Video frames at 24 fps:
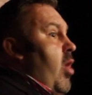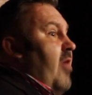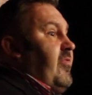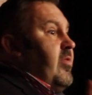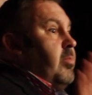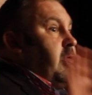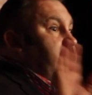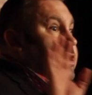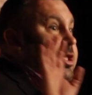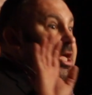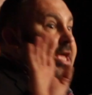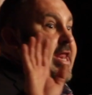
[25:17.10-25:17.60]
of
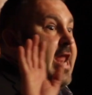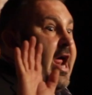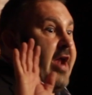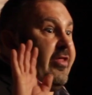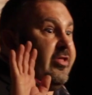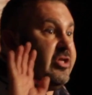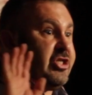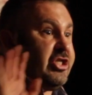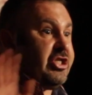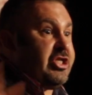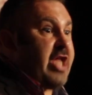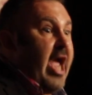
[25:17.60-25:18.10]
them clean out of
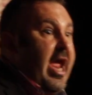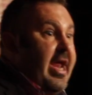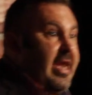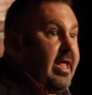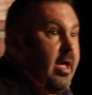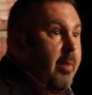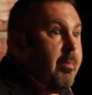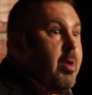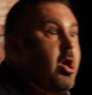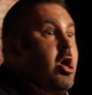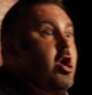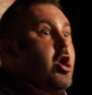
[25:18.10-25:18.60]
the
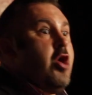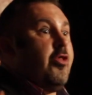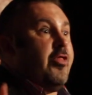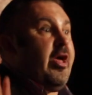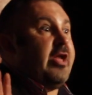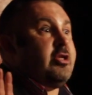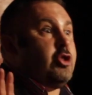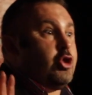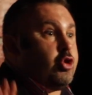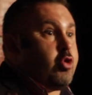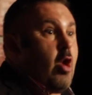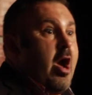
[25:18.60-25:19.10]
stadium,
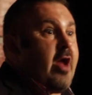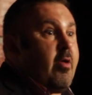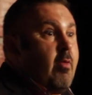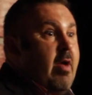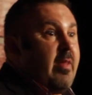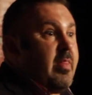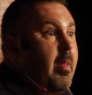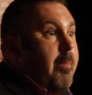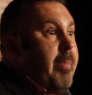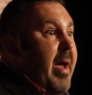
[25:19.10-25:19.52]
then trot around the